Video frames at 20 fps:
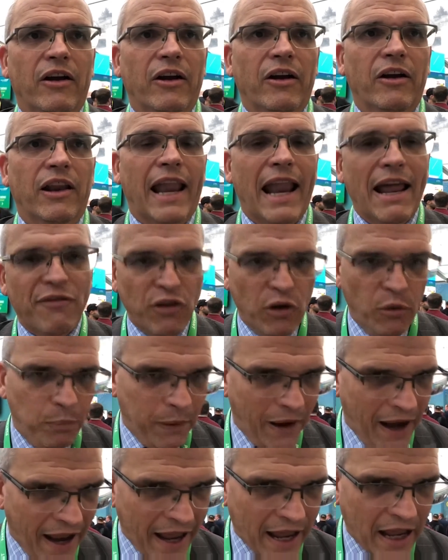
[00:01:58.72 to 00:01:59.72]
level
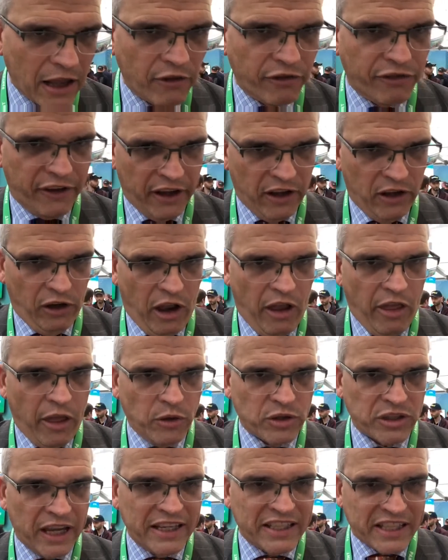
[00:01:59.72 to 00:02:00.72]
playing field, all
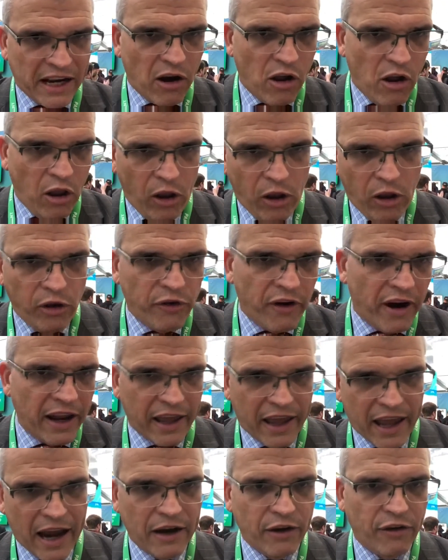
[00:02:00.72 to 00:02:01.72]
those. He said all the right
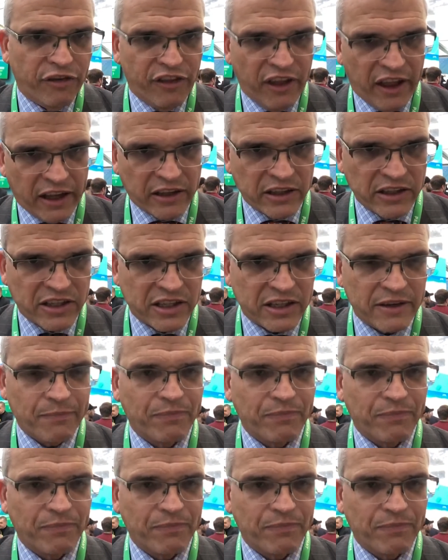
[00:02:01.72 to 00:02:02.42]
kind of things.